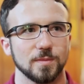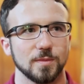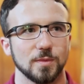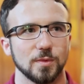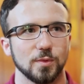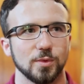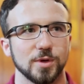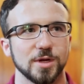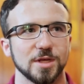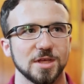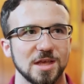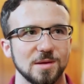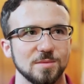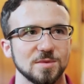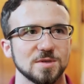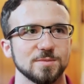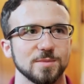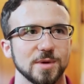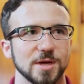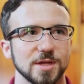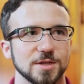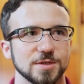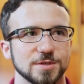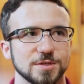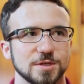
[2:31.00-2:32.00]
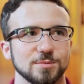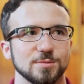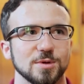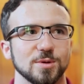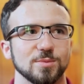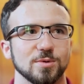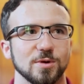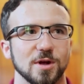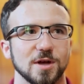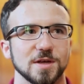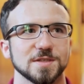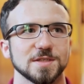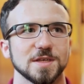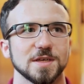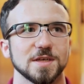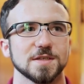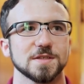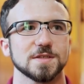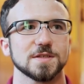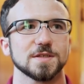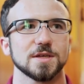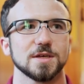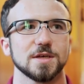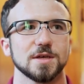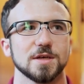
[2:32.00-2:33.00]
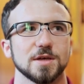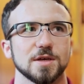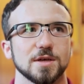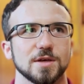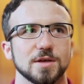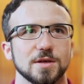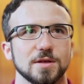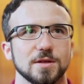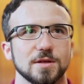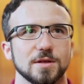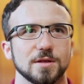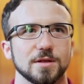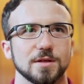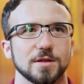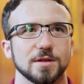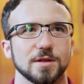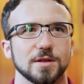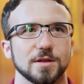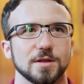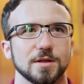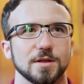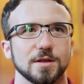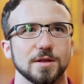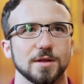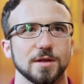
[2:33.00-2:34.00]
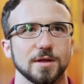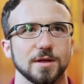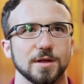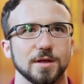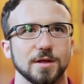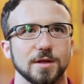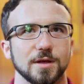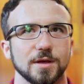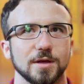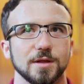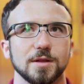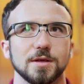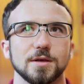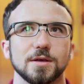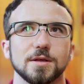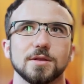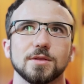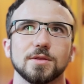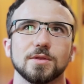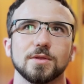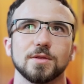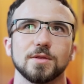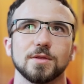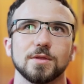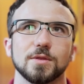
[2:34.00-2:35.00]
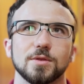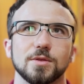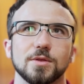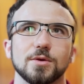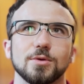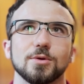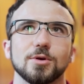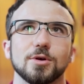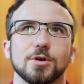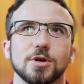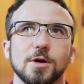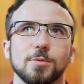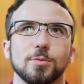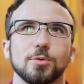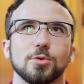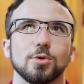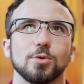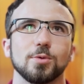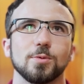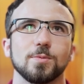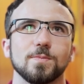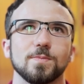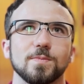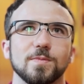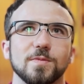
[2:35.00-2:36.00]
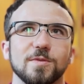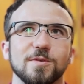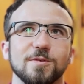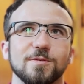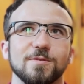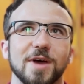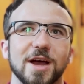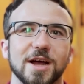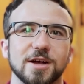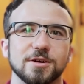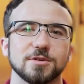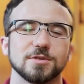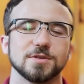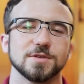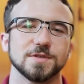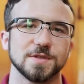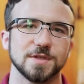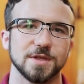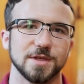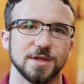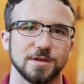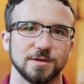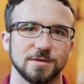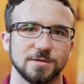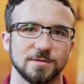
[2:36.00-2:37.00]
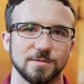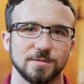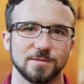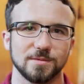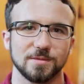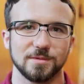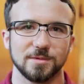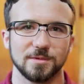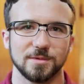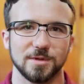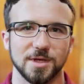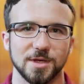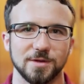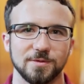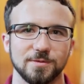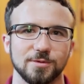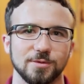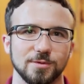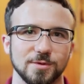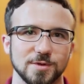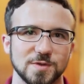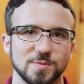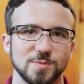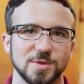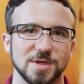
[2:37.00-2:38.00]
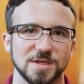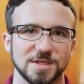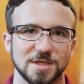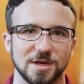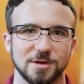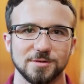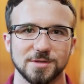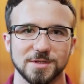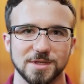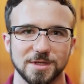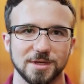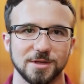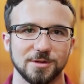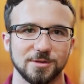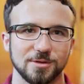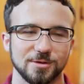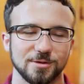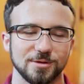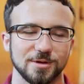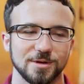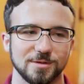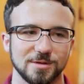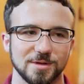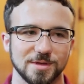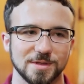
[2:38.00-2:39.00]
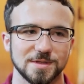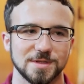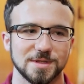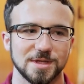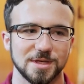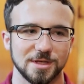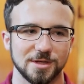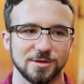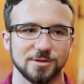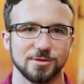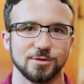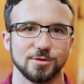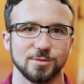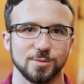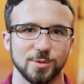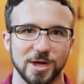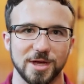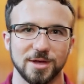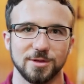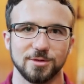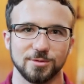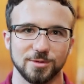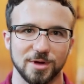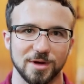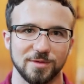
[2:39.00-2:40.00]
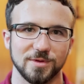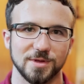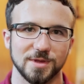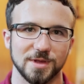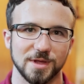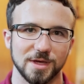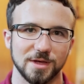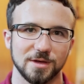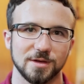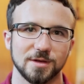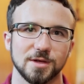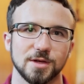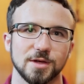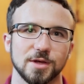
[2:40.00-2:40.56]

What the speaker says: When it came to my discernment process, I think there were a couple factors that influenced me as I was thinking through, praying through everything.